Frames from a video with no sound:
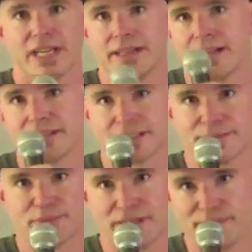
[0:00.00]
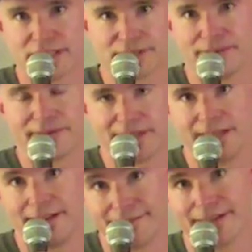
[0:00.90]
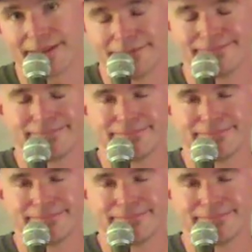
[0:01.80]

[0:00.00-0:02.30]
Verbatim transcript: And that's pretty much what we're dealing with.